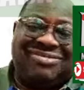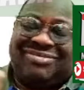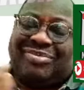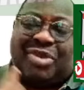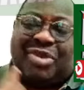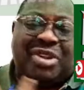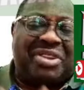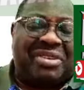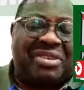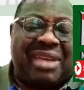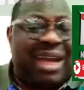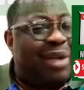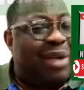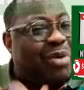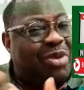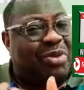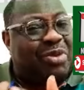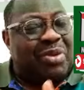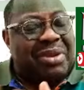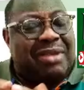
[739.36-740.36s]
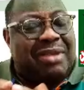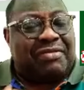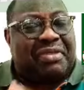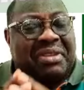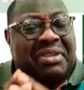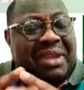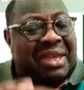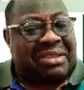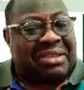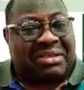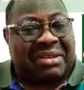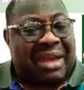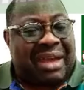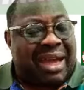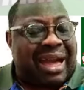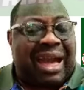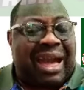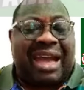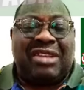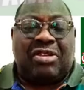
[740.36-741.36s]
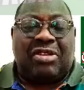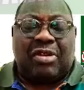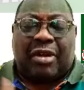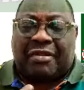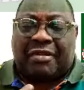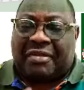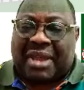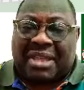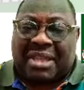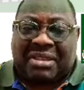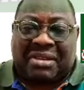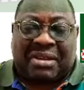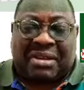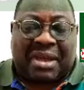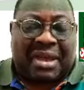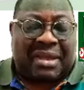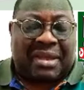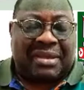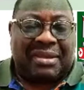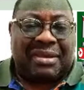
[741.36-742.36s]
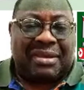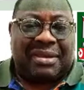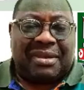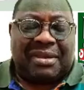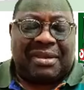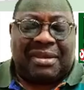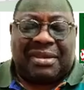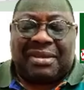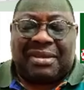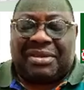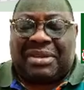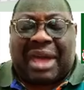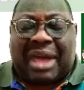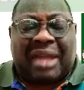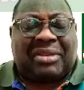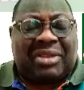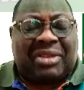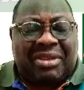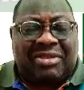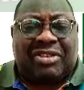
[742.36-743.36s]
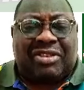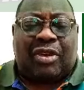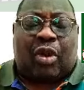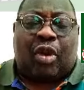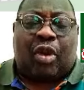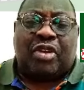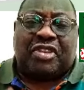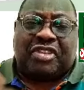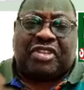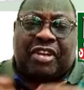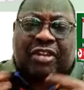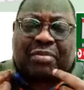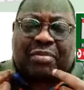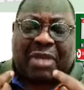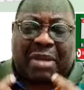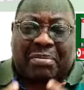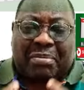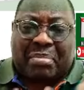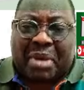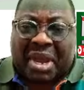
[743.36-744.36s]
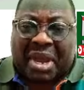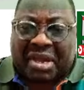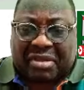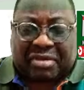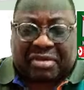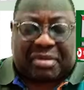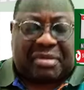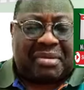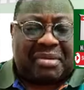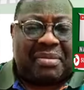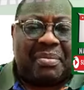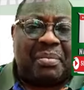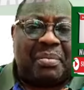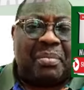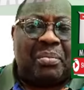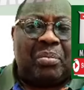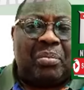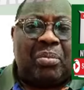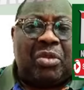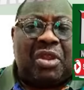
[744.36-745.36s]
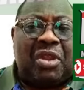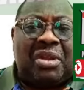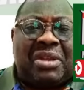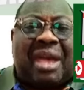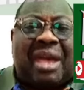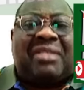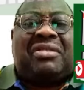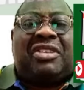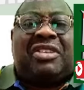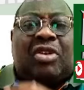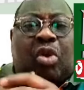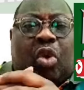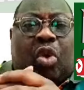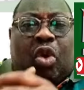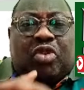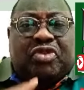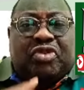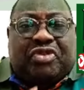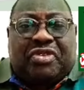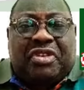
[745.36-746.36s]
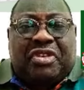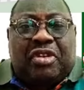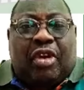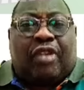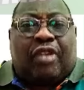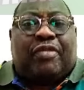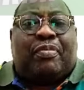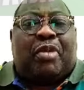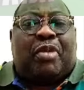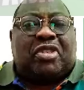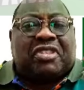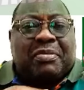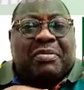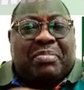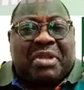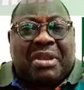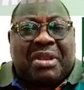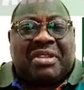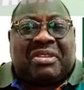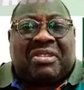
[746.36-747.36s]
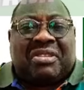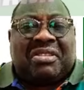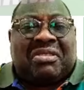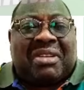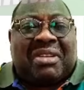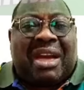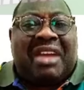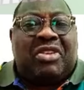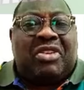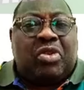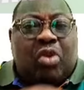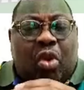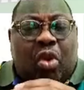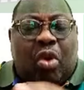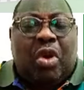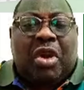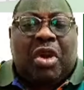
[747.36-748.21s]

But I want to live in Nigeria. I love Nigeria. That is the country of my birth. That's the country of possibilities. I know